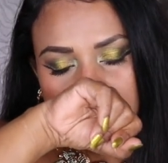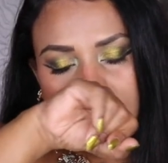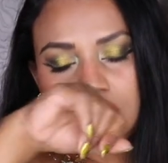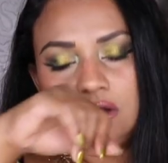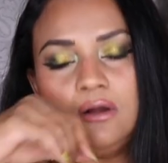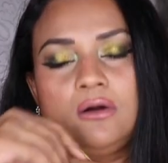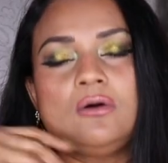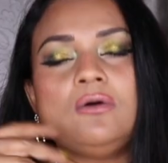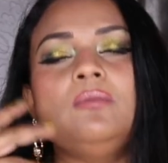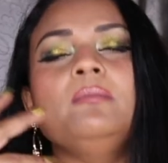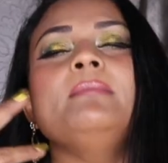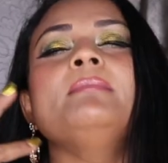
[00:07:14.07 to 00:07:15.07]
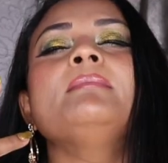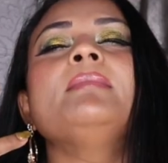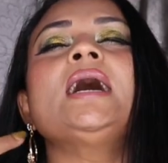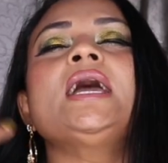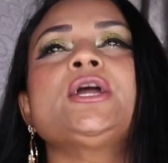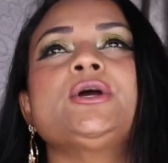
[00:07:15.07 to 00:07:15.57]
oh
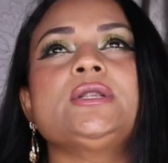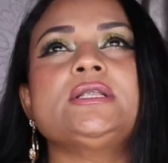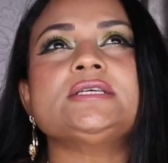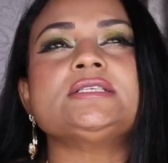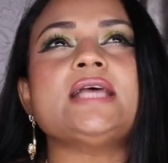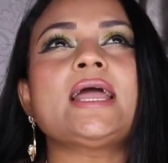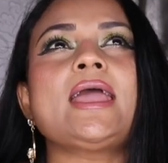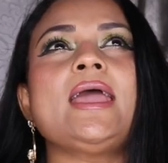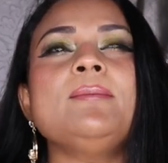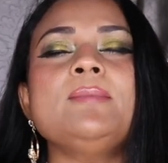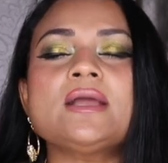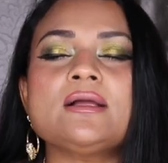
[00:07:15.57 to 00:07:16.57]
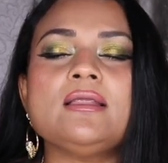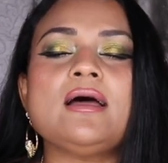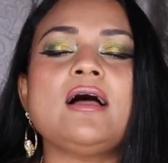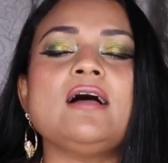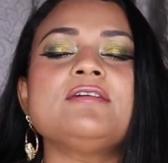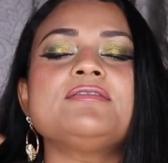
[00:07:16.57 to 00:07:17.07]
my goodness like M.
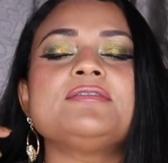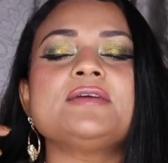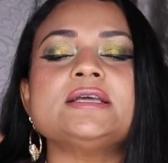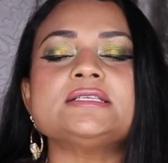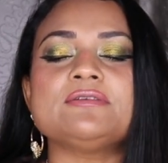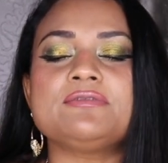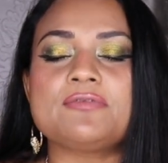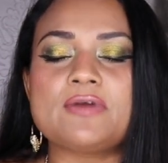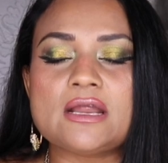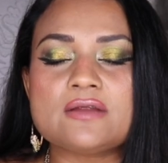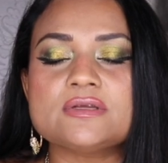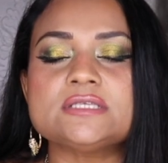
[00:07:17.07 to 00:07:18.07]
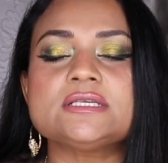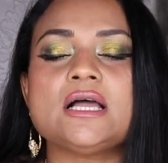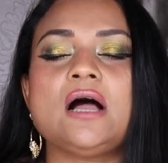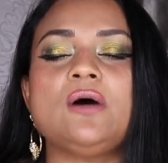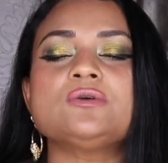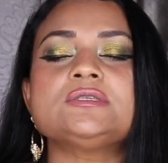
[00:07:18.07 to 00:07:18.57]
Micallef is a fragrance
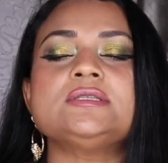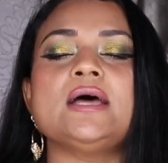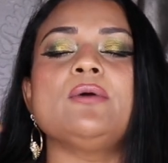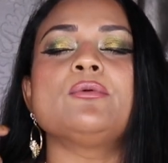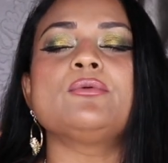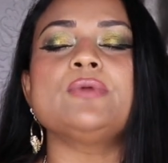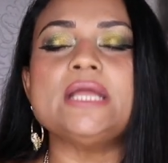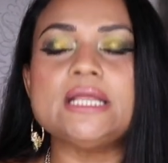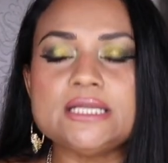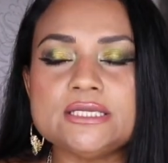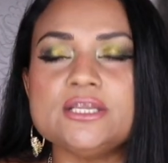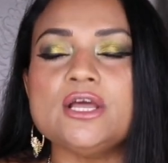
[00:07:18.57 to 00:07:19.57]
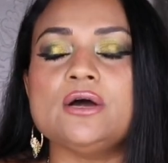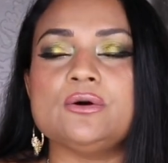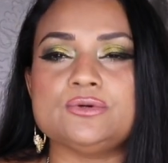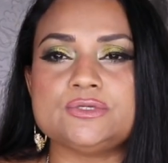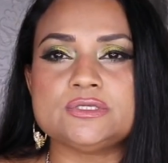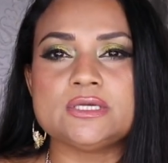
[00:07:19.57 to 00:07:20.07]
house that really
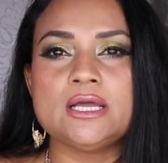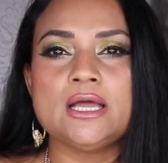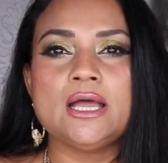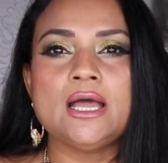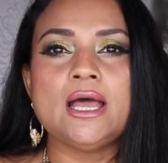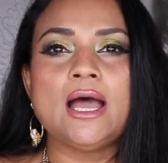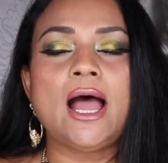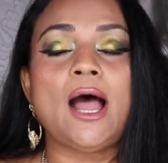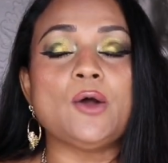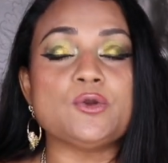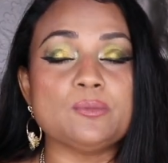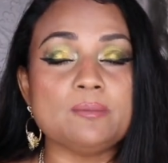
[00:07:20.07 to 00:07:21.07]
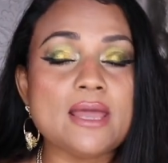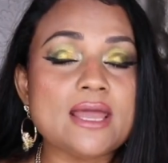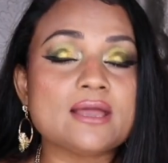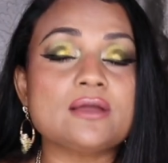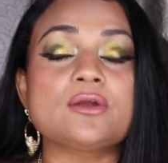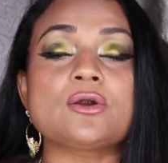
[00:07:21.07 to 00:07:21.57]
knows how to
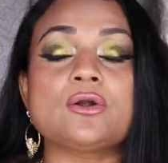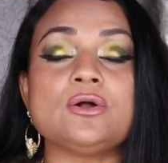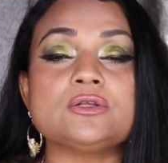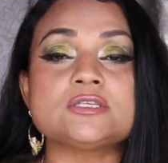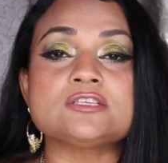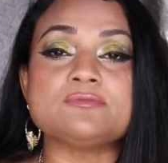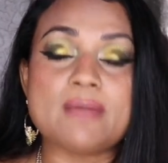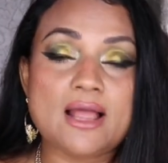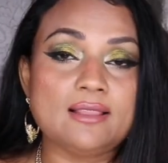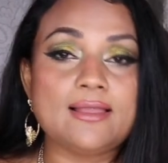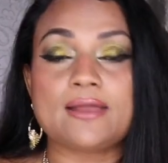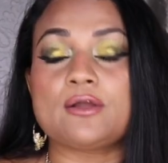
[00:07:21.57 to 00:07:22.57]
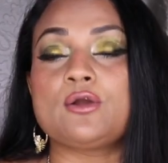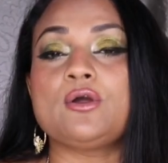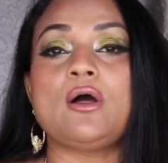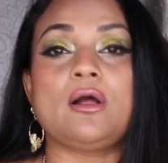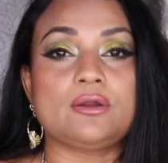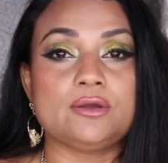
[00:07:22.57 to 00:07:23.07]
make a girl smell like a
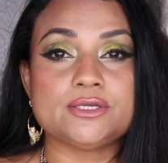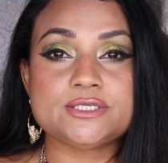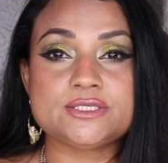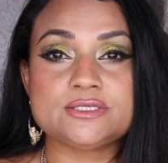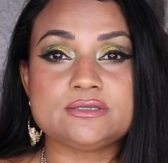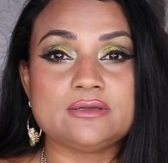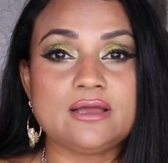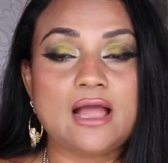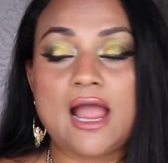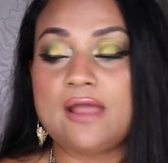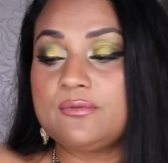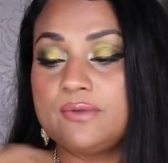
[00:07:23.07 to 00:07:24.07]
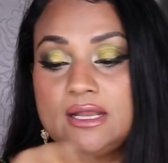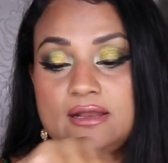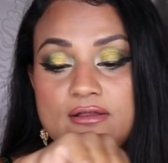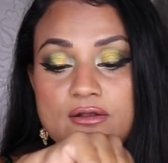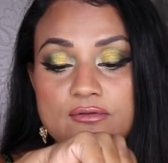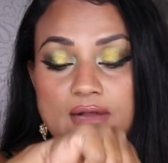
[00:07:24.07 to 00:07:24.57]
goddess. I
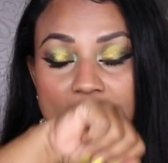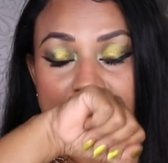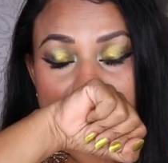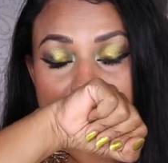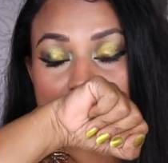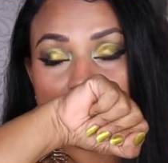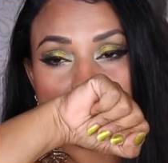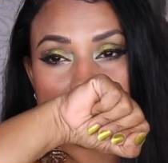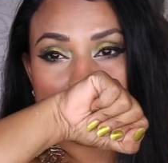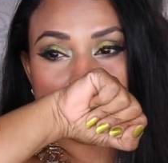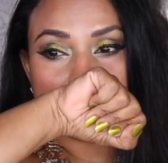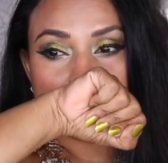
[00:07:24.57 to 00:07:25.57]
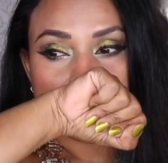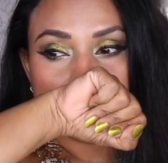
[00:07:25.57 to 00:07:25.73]
really, I feel like